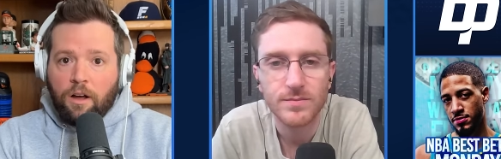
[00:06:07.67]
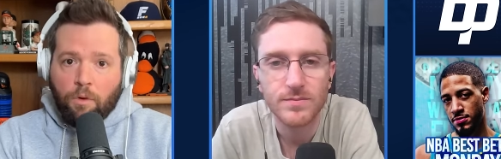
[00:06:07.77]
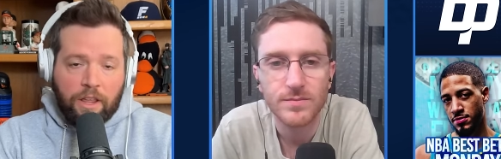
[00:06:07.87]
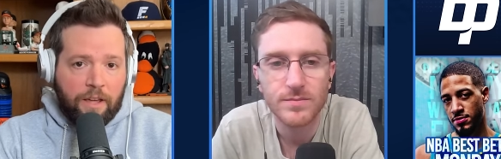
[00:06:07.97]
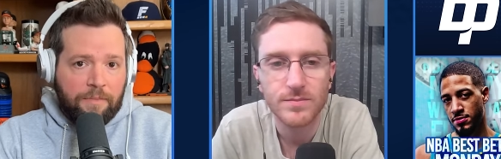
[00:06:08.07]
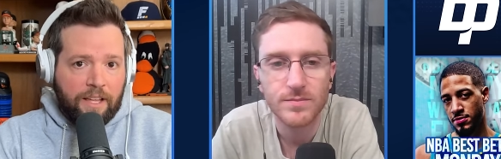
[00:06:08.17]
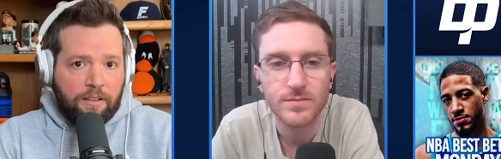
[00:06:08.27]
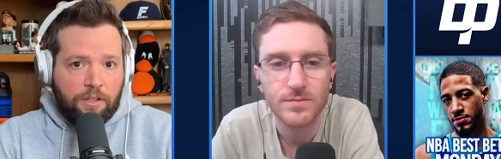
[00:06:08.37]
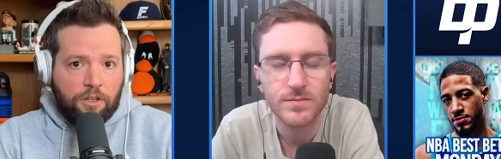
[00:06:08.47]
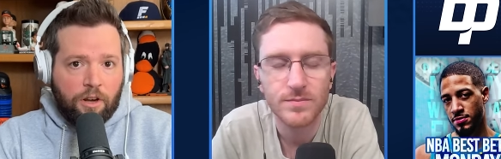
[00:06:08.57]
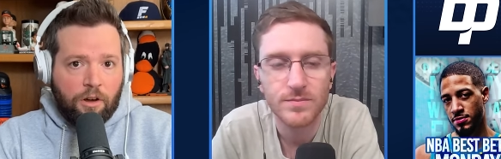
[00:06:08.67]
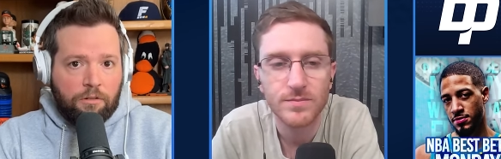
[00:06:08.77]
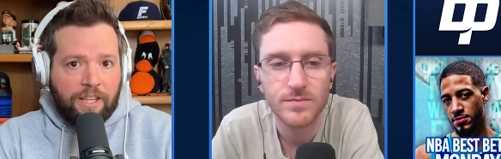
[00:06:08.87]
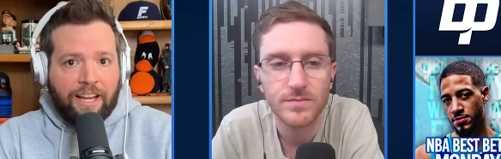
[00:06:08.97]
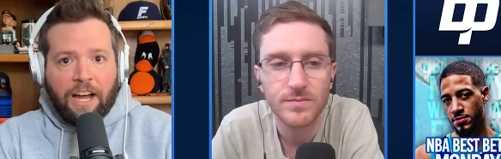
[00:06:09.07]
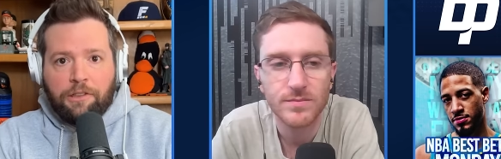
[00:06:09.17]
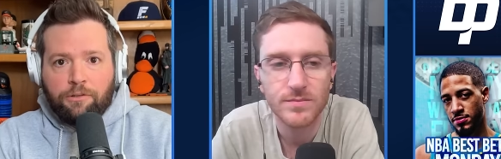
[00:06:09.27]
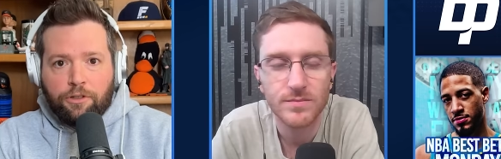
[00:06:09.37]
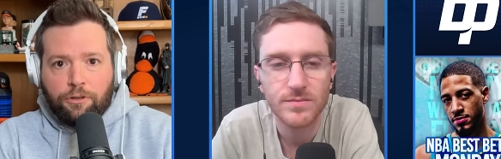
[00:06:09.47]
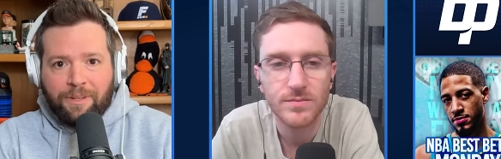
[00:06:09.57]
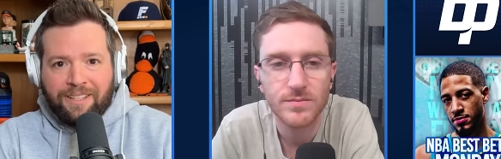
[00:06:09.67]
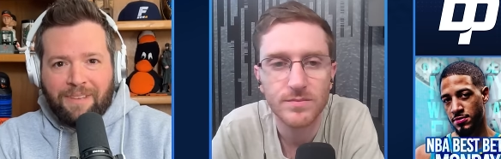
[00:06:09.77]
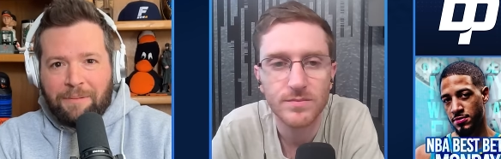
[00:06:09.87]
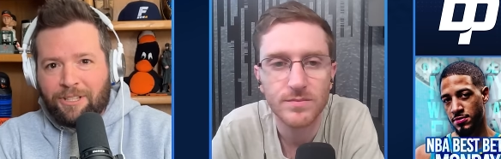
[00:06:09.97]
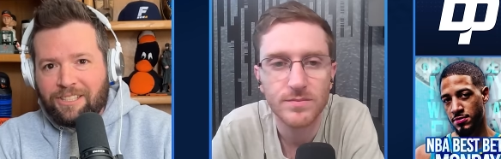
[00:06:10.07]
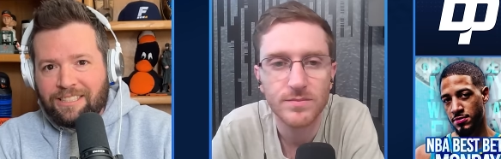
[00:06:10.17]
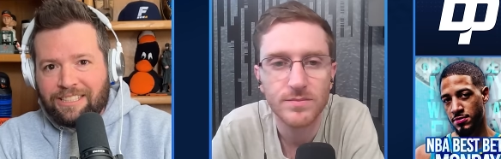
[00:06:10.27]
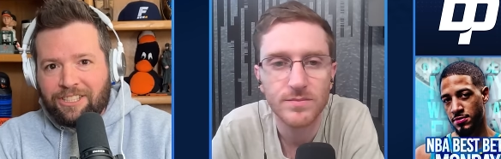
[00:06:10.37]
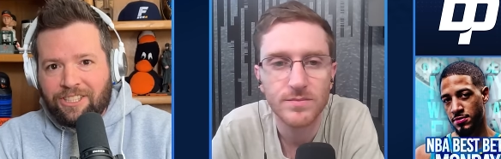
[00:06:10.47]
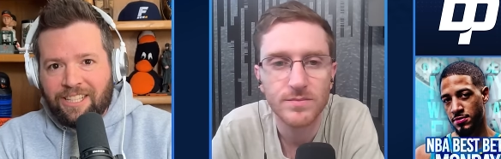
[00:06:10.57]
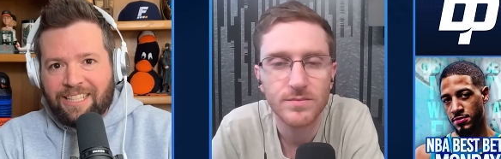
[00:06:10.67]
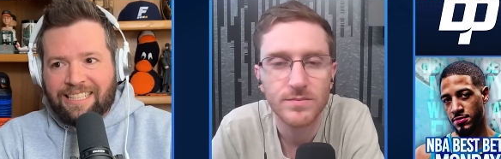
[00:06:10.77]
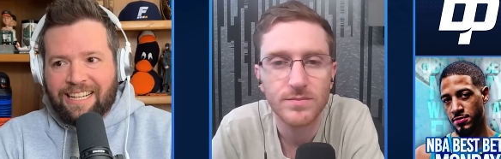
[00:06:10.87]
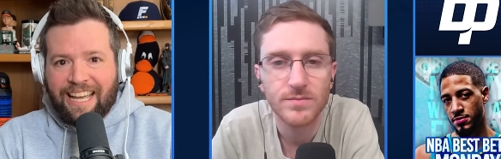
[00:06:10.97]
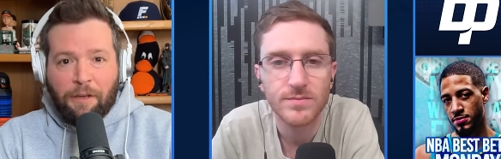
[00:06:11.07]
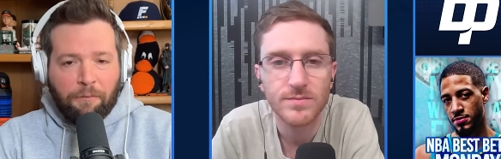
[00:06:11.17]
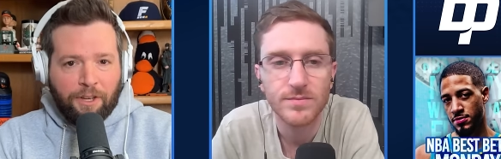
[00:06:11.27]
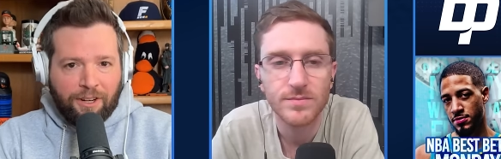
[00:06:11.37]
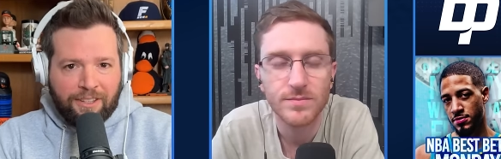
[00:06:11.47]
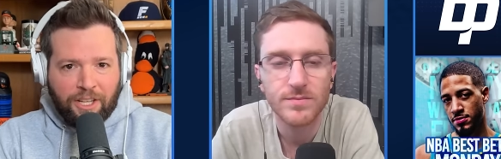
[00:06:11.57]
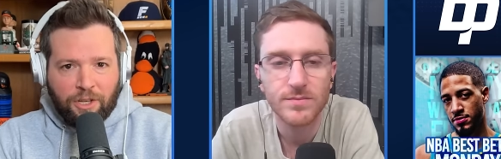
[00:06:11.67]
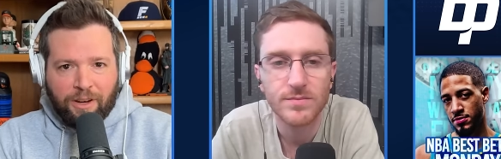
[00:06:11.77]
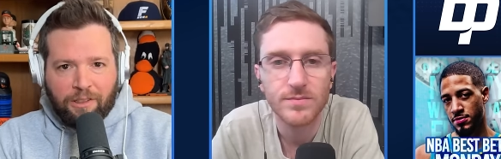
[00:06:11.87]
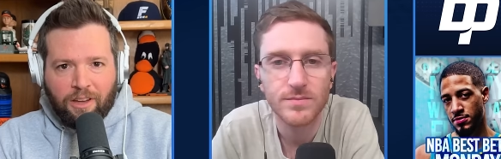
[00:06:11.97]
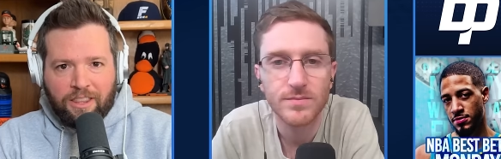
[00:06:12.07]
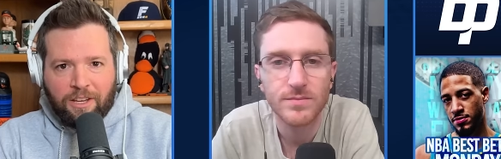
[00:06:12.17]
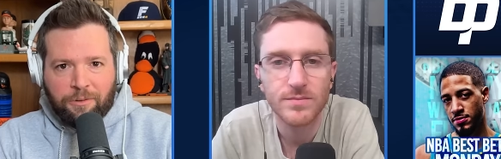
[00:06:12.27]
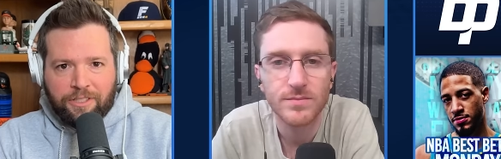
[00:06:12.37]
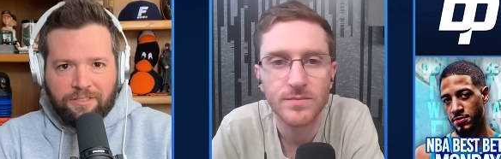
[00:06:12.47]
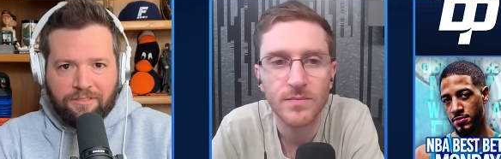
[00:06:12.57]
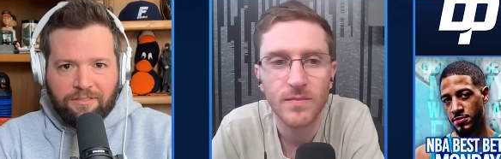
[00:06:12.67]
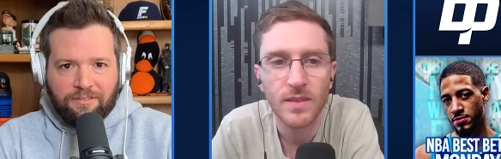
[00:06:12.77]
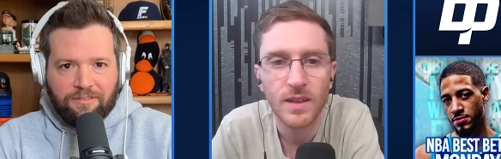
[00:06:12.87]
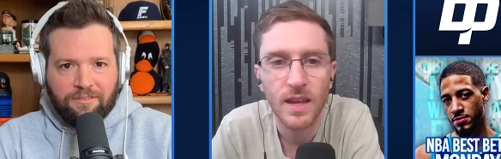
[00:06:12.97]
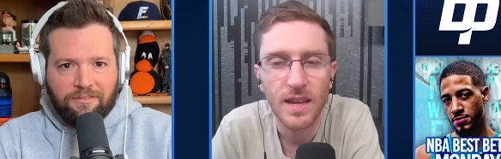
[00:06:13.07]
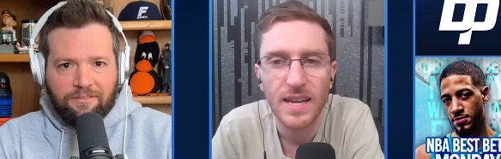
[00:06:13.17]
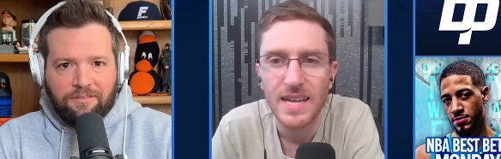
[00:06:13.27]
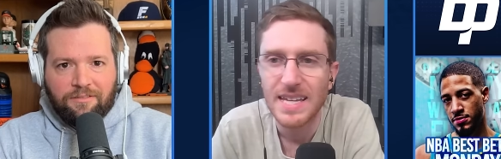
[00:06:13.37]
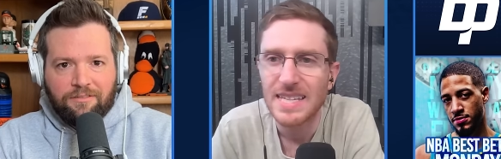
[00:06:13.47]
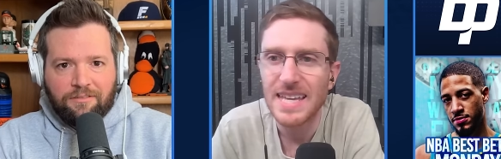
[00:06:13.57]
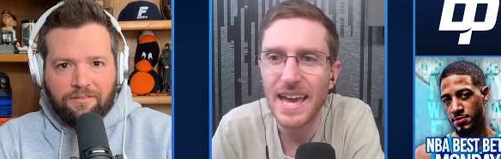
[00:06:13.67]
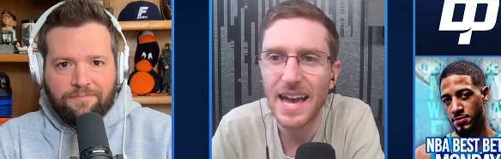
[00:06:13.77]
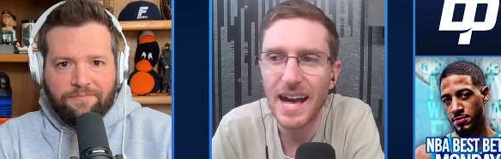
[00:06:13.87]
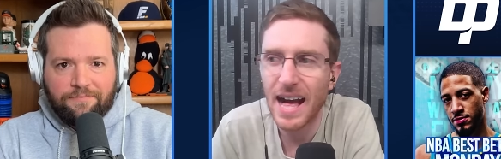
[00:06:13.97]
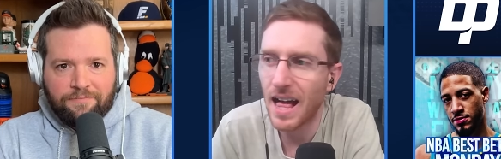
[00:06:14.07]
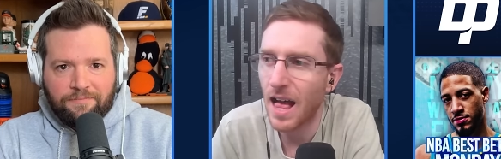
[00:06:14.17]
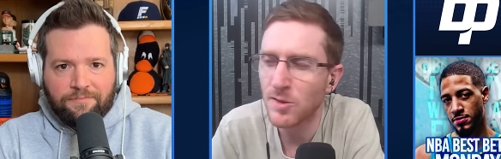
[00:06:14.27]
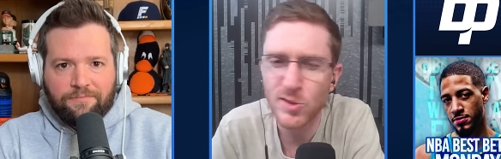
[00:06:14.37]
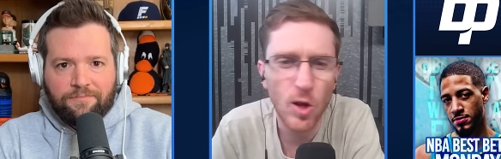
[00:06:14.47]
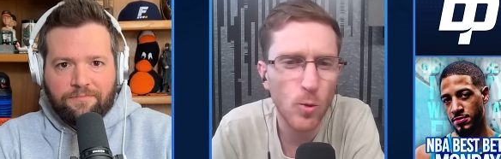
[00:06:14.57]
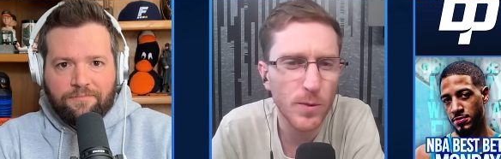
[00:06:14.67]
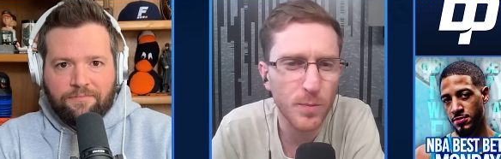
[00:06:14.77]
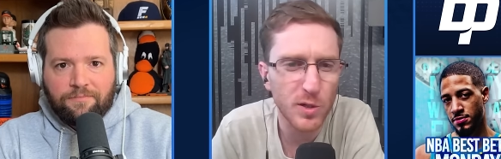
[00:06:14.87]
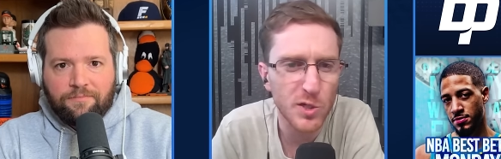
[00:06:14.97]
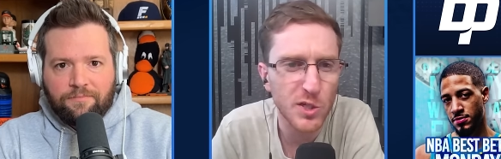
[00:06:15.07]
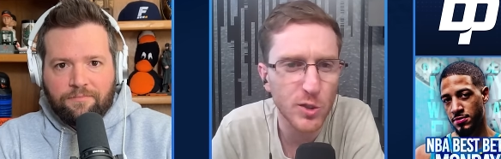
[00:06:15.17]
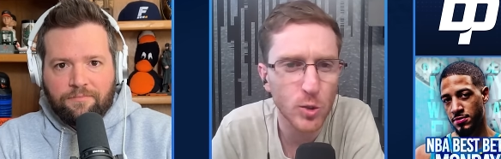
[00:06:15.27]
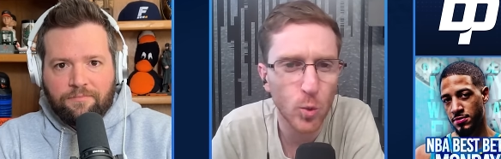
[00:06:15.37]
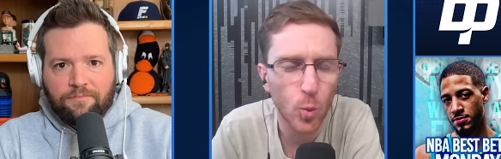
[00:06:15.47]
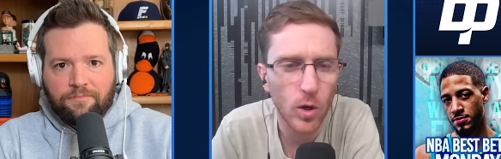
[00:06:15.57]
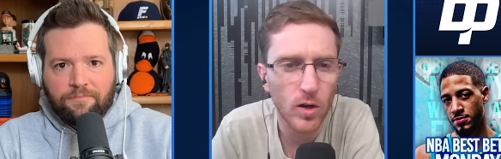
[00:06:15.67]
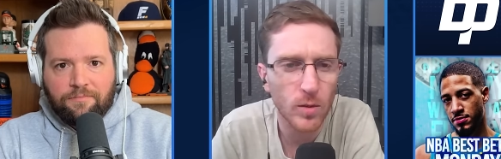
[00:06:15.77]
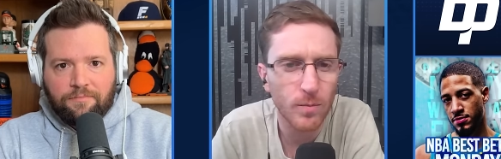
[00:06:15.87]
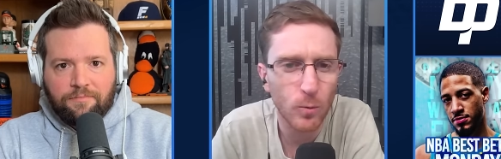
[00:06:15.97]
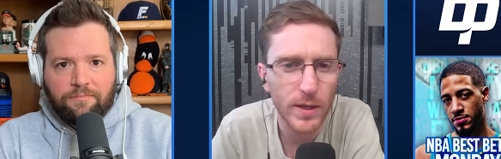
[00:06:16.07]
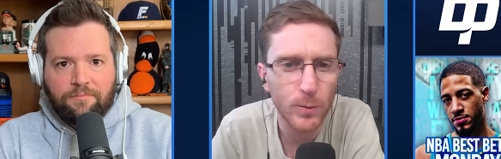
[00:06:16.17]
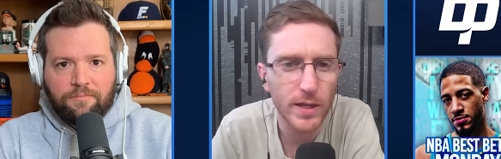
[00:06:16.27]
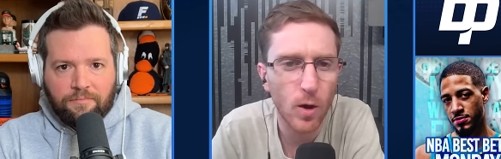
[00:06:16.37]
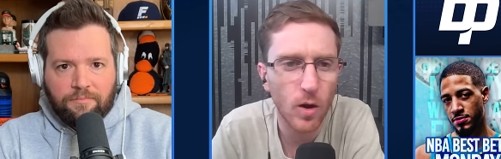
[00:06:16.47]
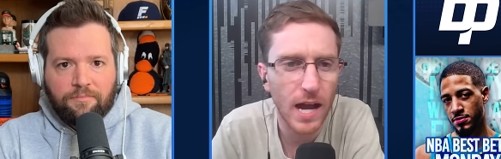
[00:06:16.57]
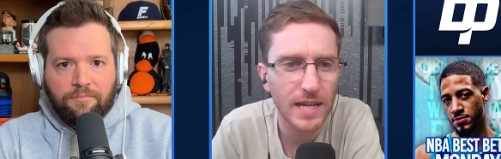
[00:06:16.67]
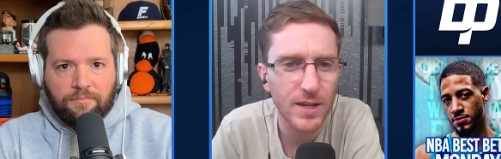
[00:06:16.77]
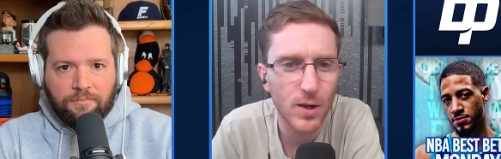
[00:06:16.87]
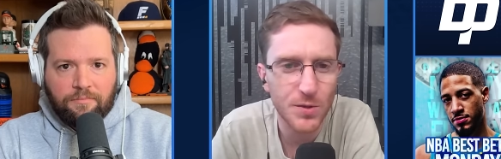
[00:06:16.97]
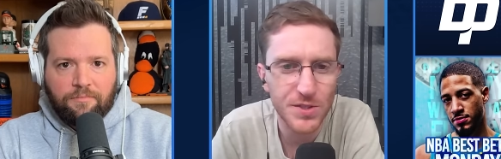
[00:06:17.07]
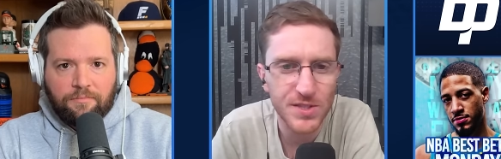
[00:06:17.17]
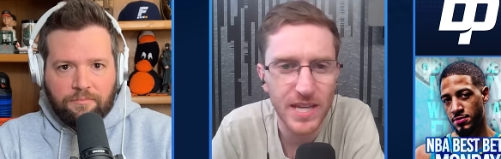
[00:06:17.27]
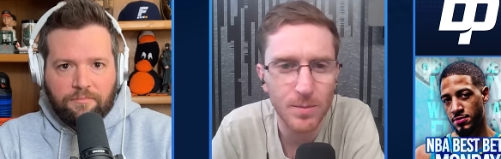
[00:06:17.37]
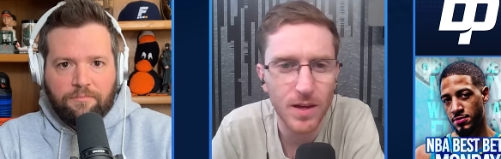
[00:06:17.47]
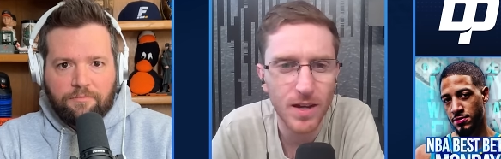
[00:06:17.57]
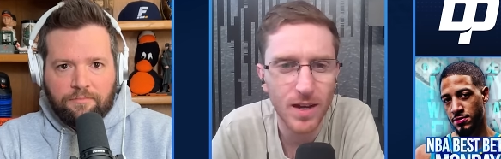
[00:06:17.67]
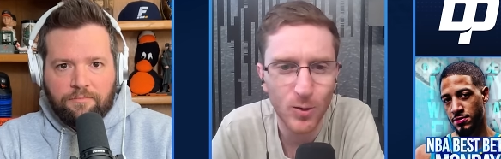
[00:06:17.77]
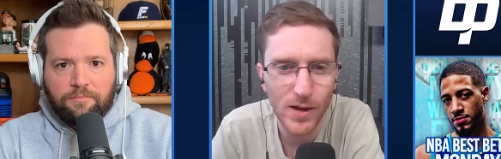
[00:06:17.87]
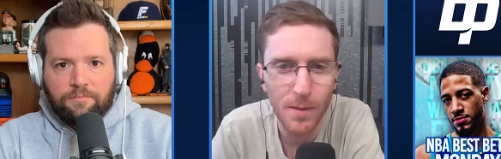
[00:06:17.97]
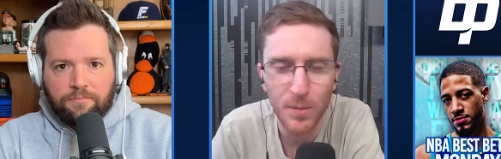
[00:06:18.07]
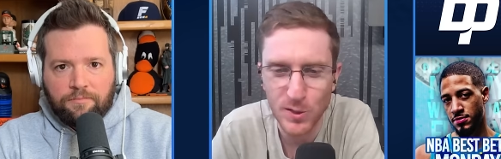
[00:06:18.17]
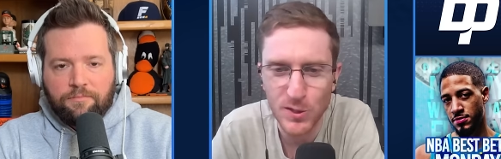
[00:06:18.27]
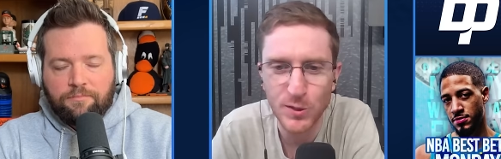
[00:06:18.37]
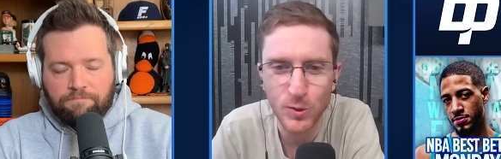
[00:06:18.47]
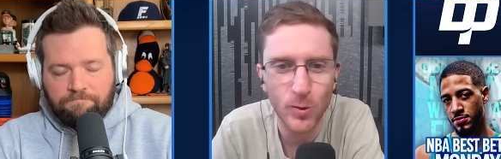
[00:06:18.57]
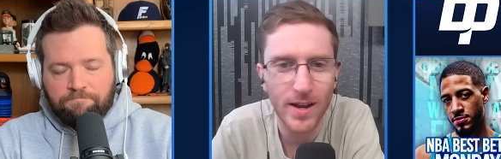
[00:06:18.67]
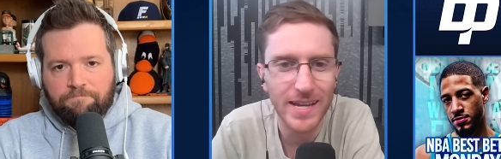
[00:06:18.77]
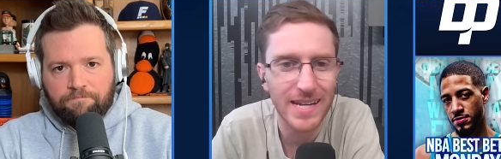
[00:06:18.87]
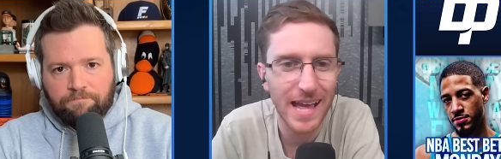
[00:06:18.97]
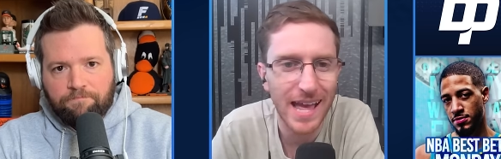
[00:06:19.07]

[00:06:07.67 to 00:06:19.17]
Speaker 1: one of them that, you know, they got through but maybe looked a little uh, iffier than you had thought they would?
Speaker 2: Yeah, I'll start with Purdue, Worm. We we all kind of know the stigma around Purdue, right?